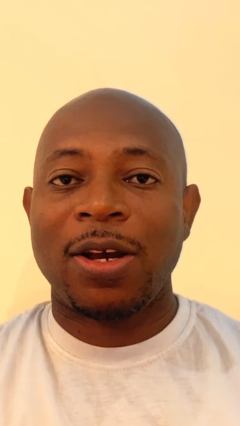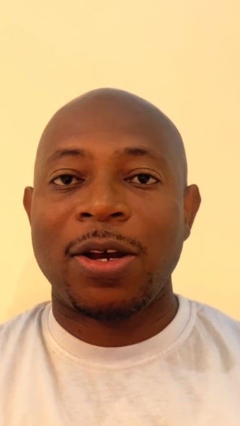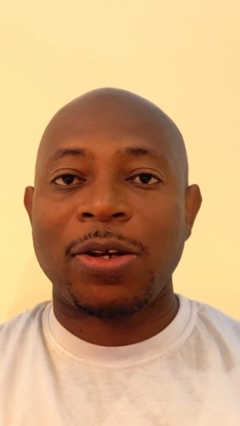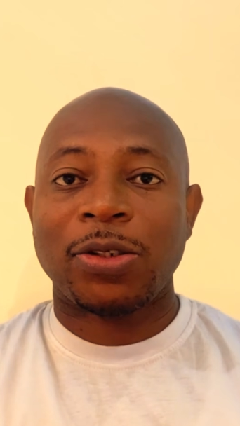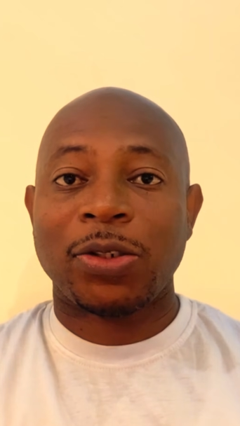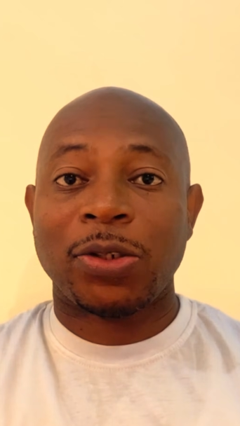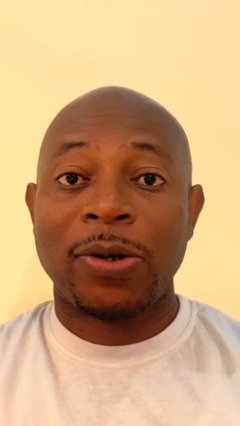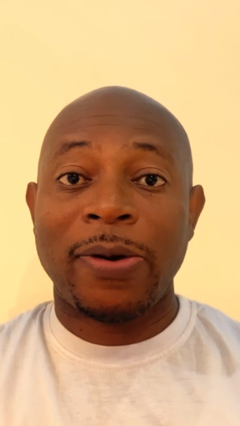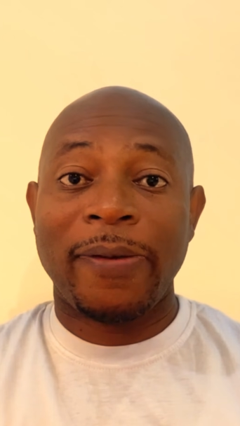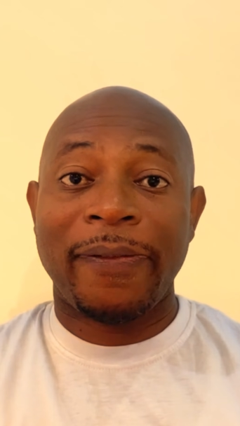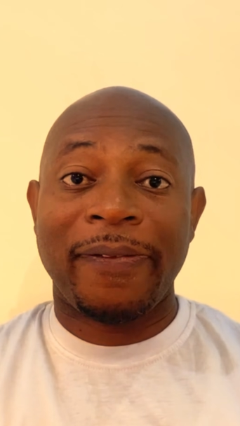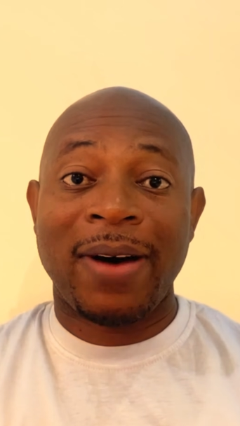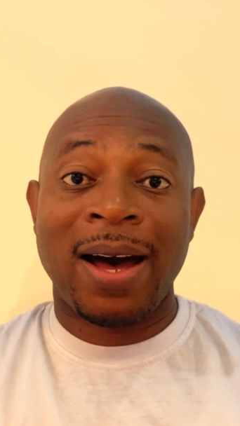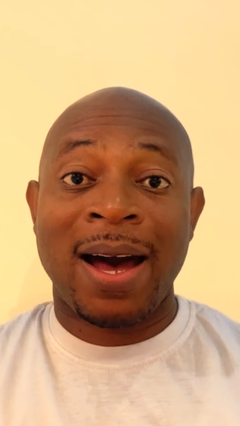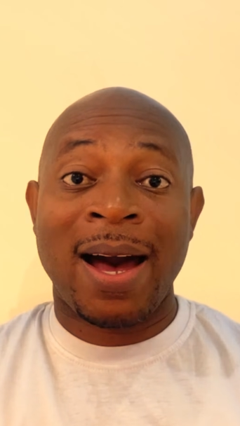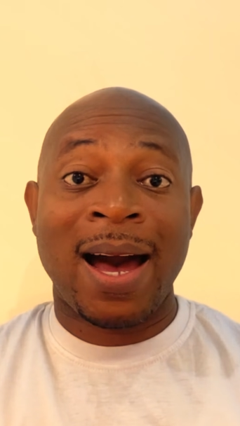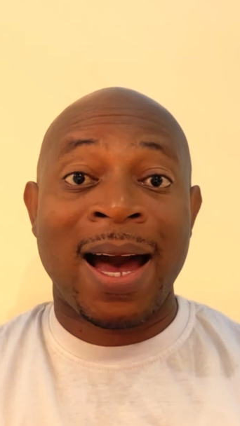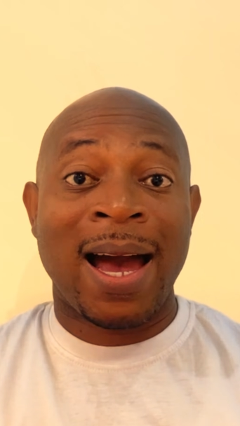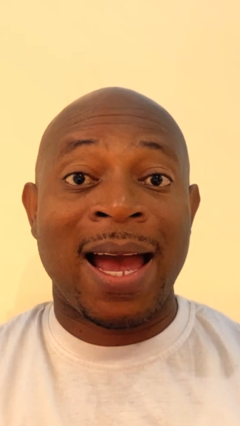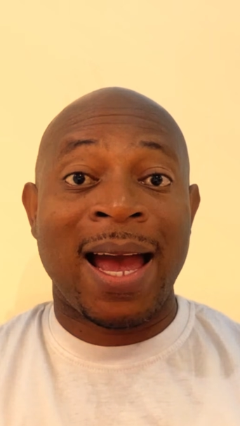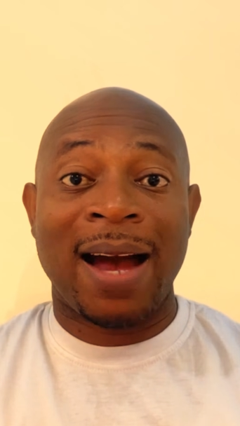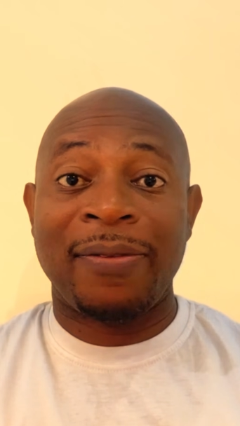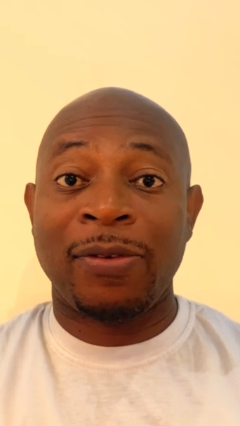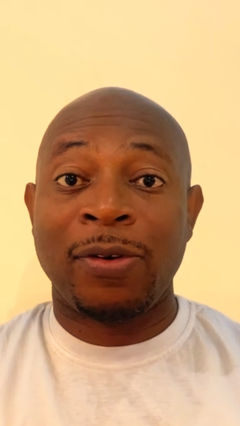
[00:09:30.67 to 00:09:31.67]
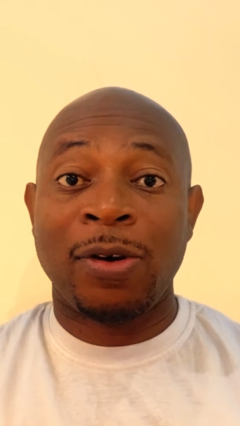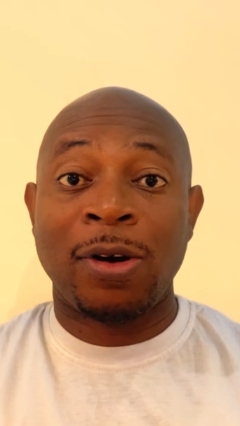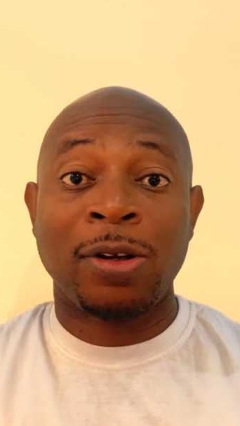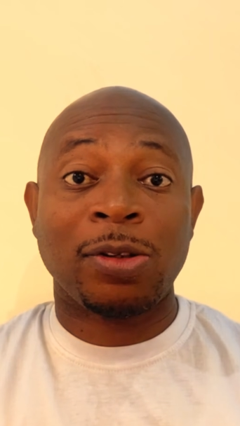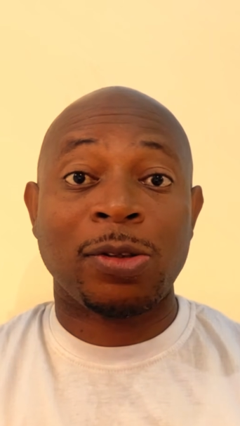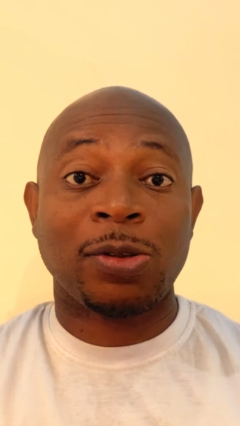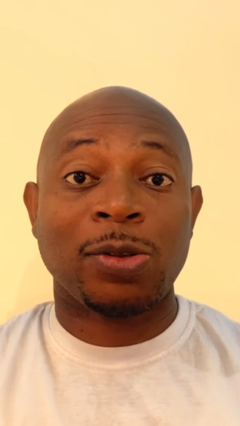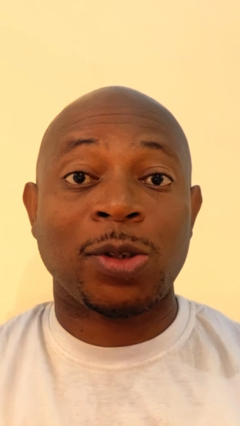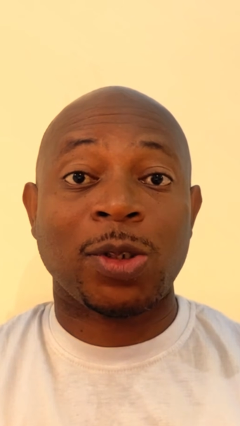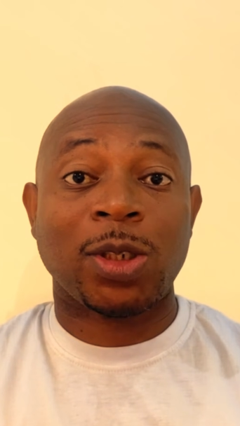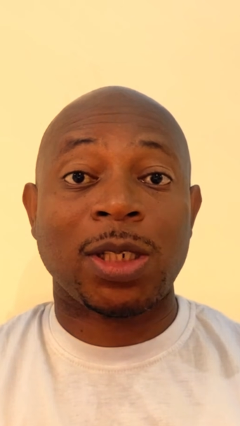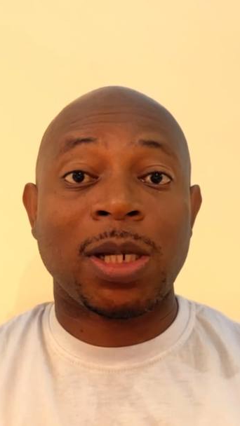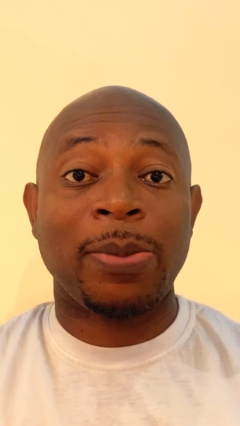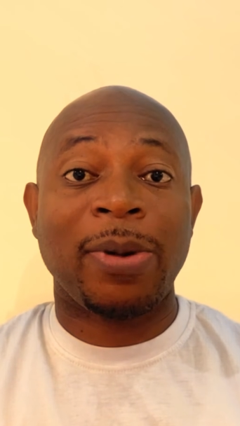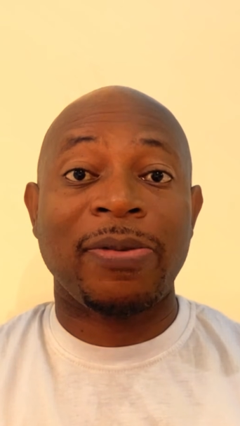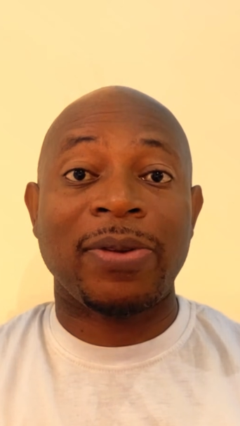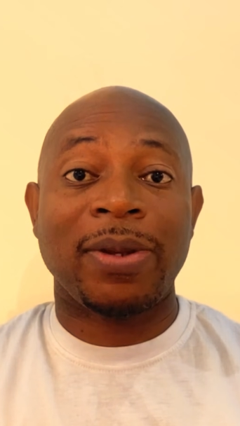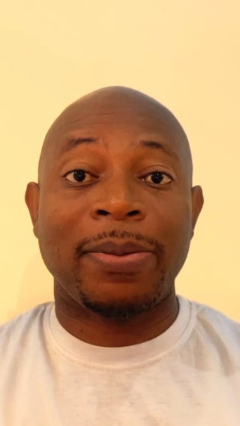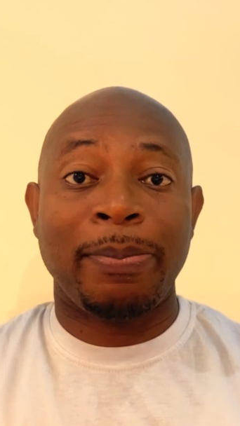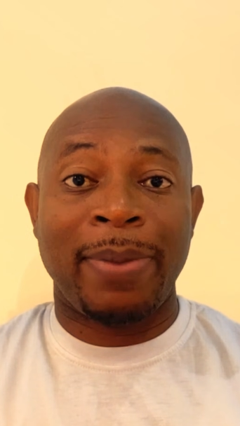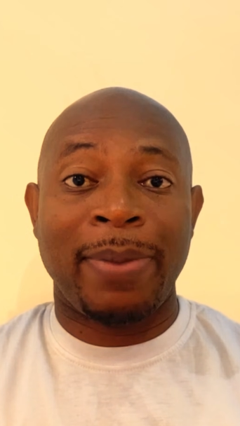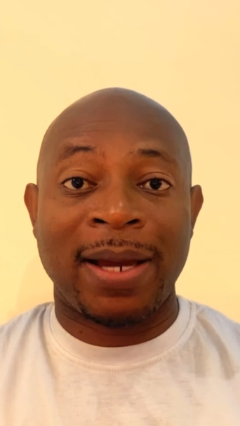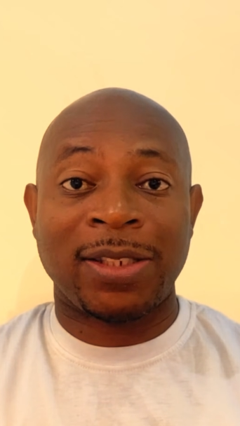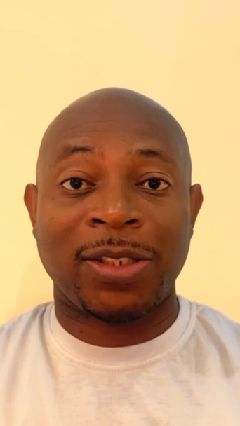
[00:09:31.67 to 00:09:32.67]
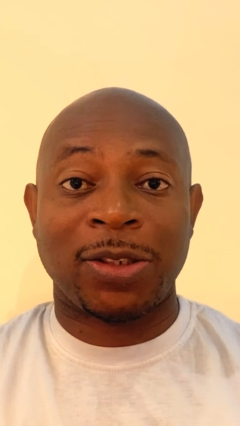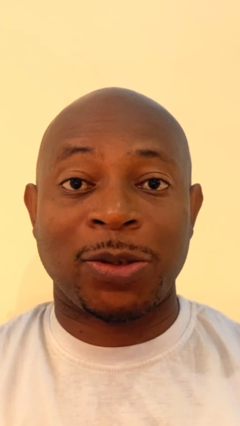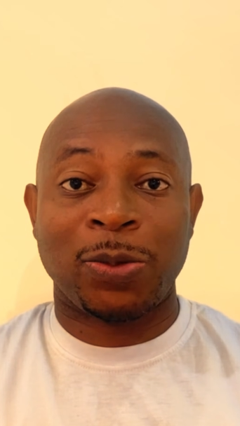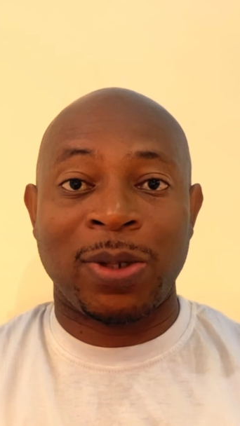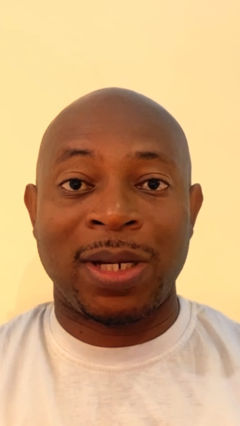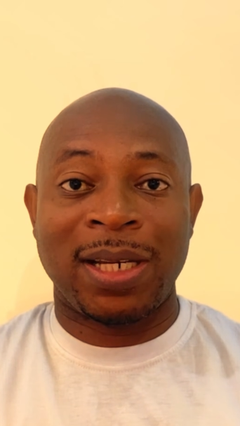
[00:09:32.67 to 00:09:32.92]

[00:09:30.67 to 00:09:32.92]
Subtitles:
So far, I have gone through some of the best